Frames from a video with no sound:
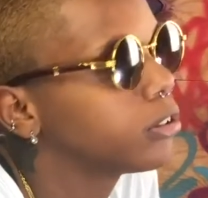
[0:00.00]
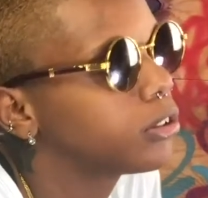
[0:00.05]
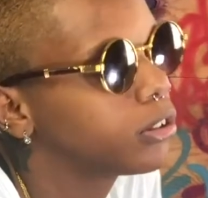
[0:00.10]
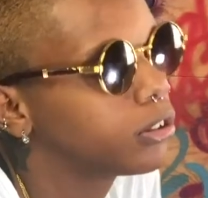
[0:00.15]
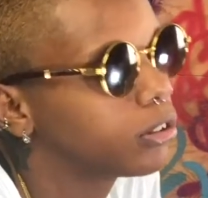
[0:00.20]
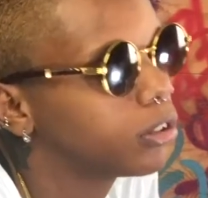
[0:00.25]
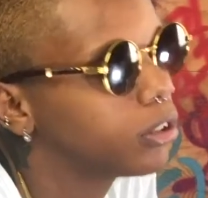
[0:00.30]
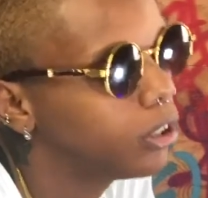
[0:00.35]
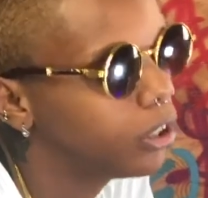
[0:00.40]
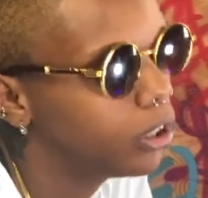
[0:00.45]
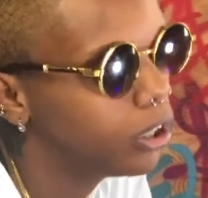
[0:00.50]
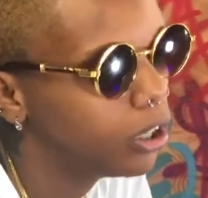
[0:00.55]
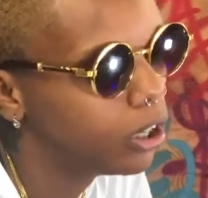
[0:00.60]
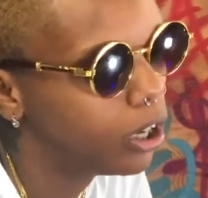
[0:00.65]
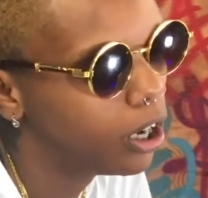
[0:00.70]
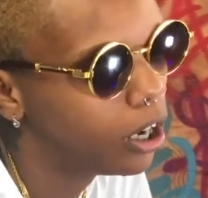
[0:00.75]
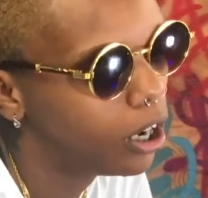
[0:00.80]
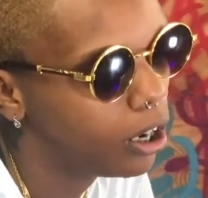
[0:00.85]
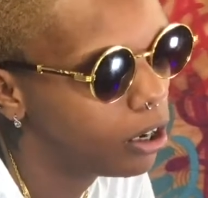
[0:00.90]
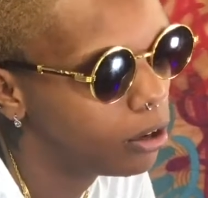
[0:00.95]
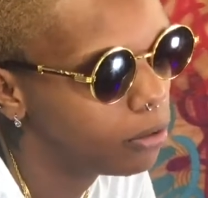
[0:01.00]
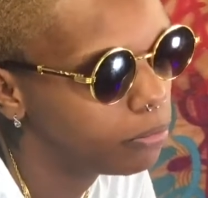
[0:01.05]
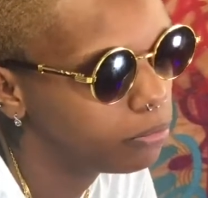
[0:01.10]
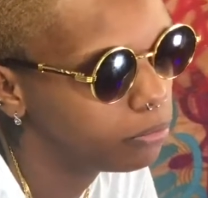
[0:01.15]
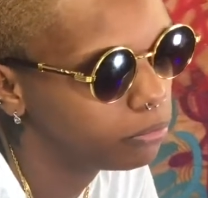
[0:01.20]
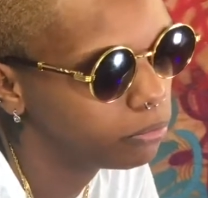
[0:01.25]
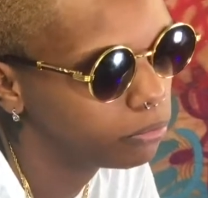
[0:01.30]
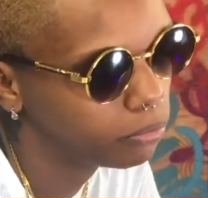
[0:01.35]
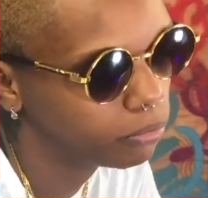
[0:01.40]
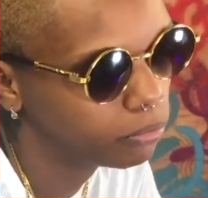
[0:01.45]

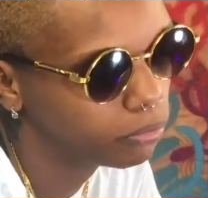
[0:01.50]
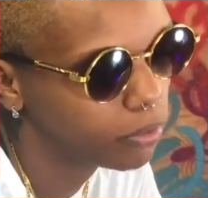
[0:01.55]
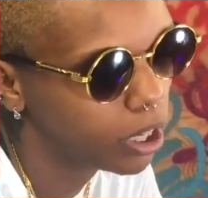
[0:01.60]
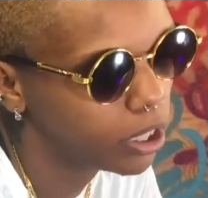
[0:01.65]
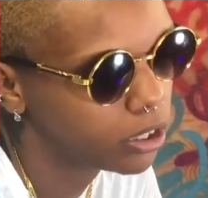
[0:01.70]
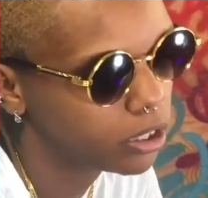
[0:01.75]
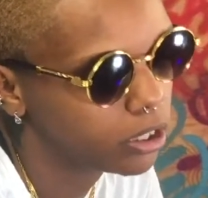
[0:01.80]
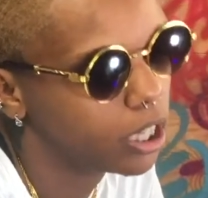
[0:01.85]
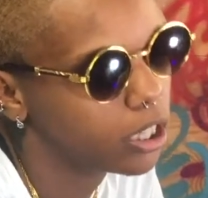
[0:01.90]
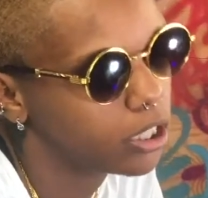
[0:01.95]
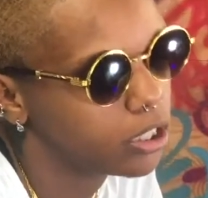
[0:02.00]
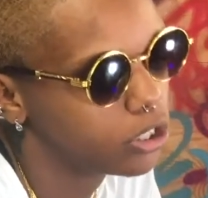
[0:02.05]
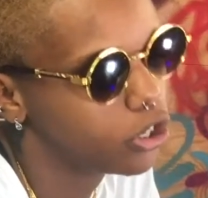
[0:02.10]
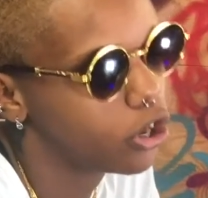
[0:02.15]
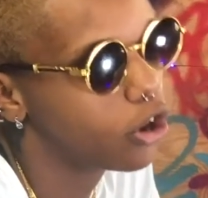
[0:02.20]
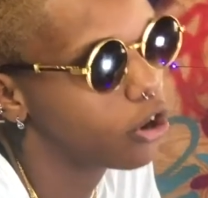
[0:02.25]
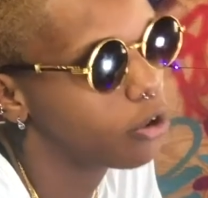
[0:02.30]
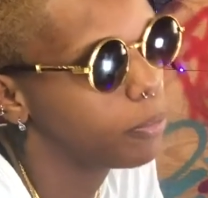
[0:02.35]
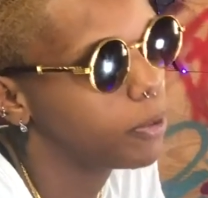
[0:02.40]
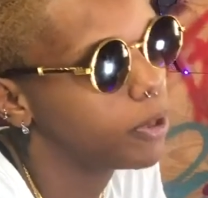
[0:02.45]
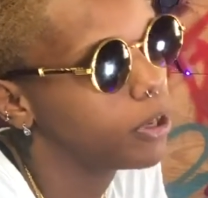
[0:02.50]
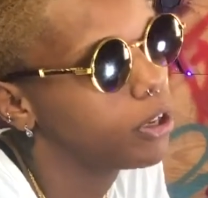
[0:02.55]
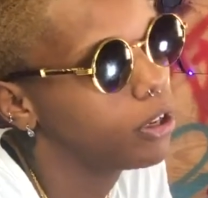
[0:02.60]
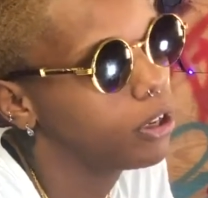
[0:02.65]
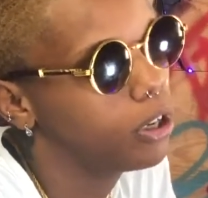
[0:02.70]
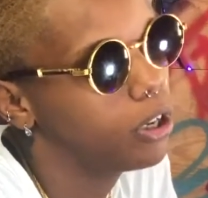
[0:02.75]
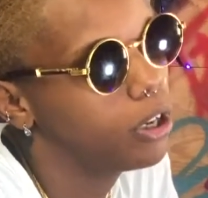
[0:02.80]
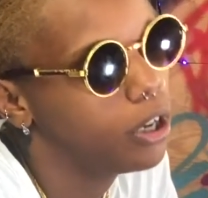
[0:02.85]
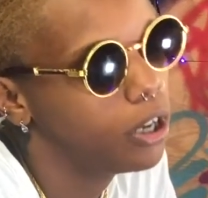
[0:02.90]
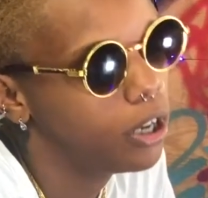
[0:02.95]
It's nice and urban.
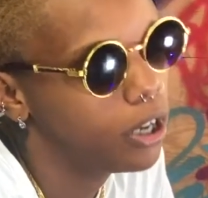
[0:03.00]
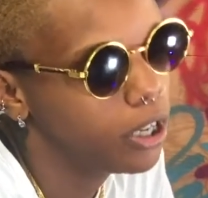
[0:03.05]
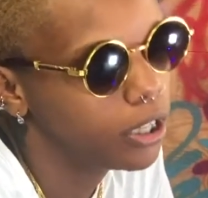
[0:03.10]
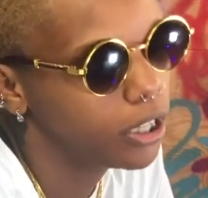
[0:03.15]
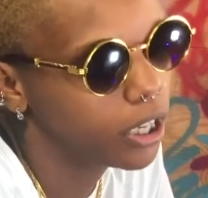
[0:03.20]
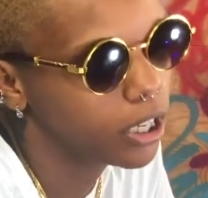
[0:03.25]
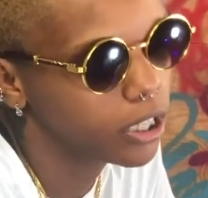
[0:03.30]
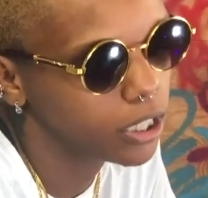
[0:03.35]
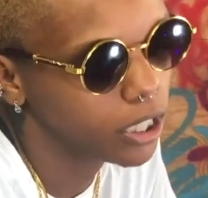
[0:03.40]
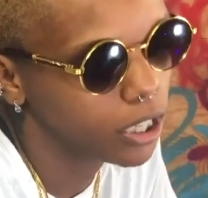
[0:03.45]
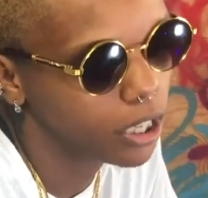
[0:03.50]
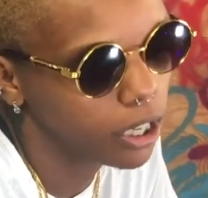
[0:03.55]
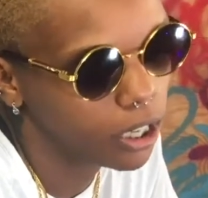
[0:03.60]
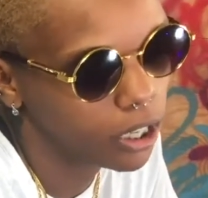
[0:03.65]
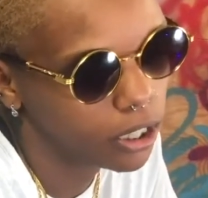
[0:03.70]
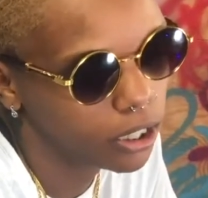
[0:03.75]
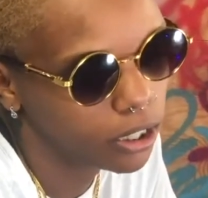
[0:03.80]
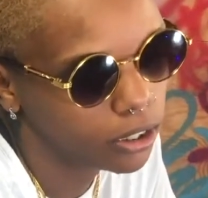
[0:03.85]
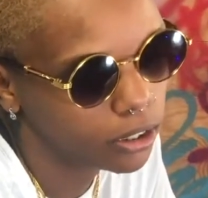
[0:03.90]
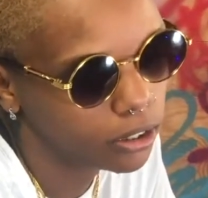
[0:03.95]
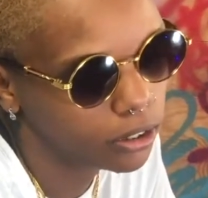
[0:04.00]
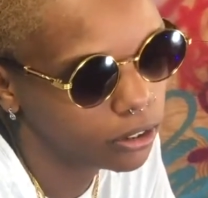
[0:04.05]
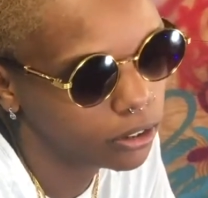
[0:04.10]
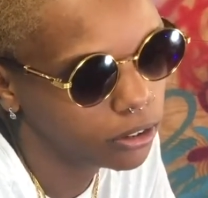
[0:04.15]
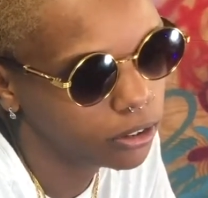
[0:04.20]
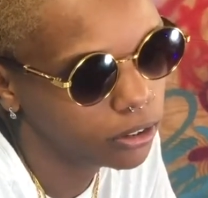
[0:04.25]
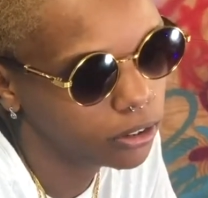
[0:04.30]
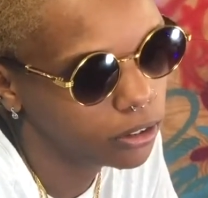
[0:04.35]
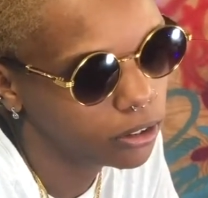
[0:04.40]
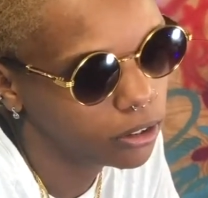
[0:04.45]
There's
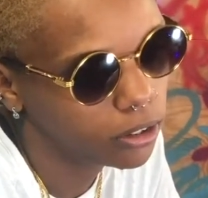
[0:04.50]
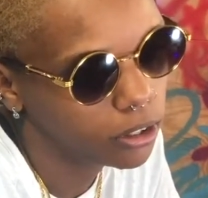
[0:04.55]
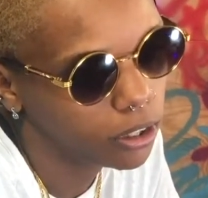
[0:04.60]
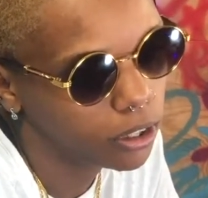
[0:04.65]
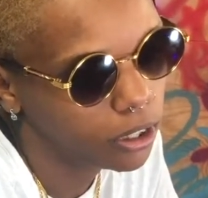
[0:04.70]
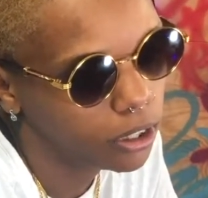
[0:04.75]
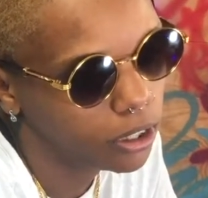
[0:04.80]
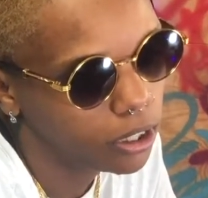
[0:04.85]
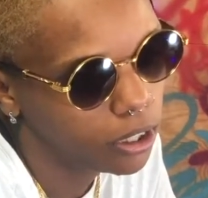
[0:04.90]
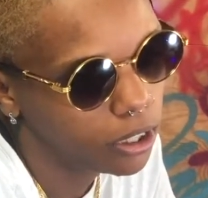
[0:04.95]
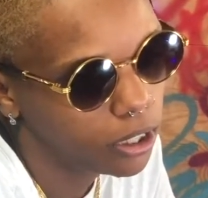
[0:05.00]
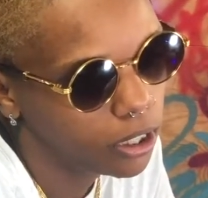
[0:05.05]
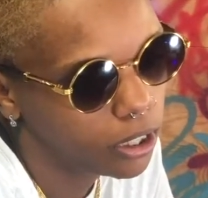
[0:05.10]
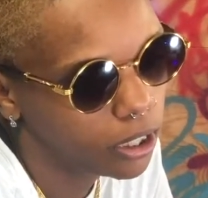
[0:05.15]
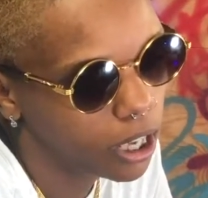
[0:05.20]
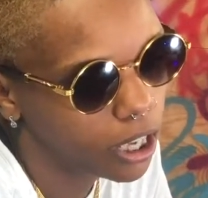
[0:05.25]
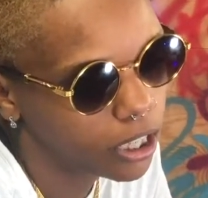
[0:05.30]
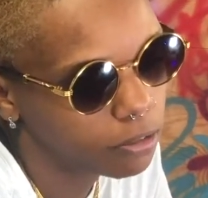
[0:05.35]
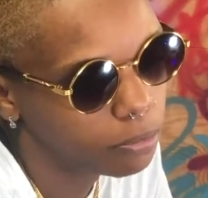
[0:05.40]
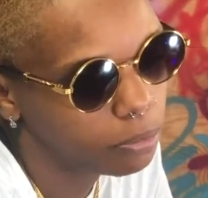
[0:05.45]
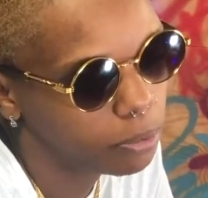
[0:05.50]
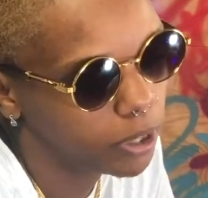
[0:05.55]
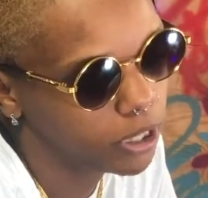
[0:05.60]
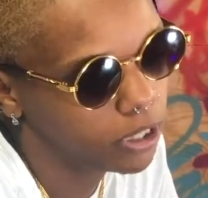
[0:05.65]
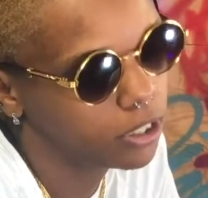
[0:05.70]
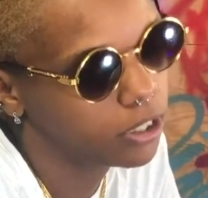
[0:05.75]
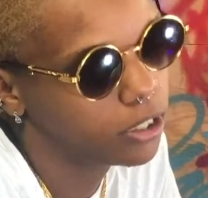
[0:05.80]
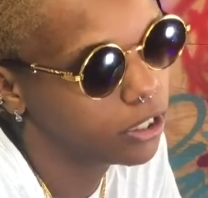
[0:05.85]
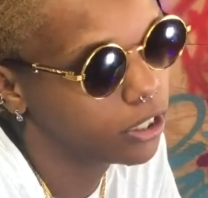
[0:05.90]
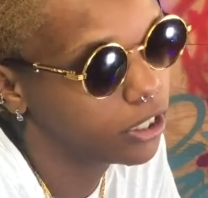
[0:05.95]
lots of
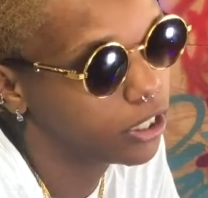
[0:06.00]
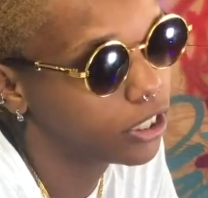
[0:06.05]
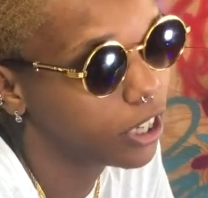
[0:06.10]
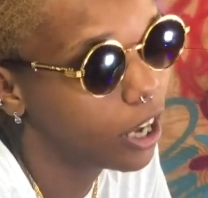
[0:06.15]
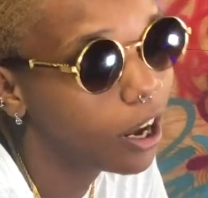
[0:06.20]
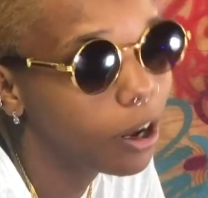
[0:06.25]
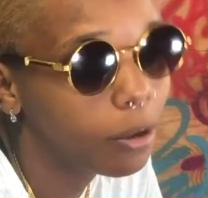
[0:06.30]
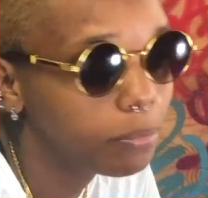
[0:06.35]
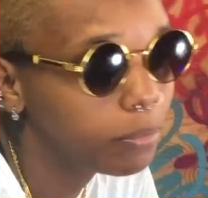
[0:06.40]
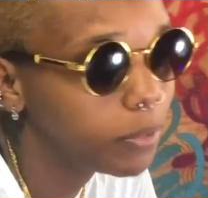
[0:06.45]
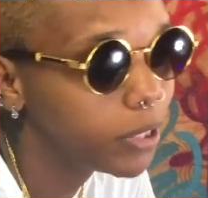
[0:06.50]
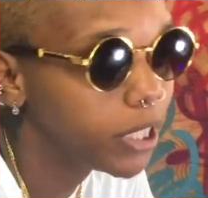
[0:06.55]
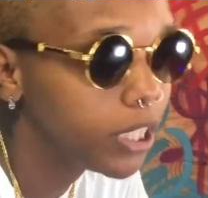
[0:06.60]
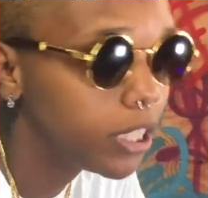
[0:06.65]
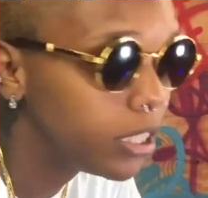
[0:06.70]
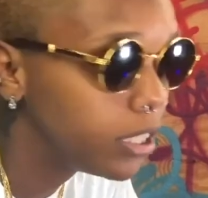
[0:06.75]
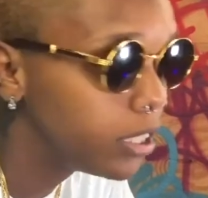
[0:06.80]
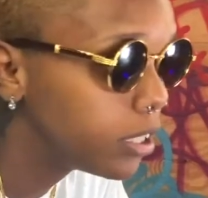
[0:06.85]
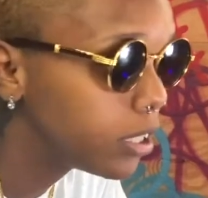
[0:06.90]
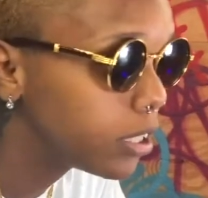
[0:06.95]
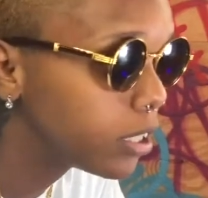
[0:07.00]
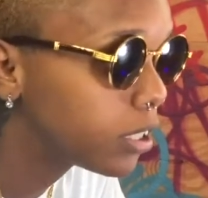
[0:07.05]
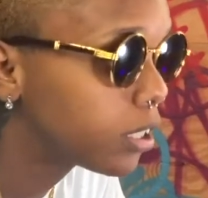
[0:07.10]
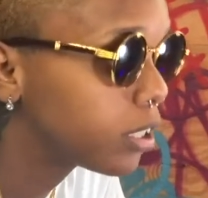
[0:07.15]
places to shop and eat.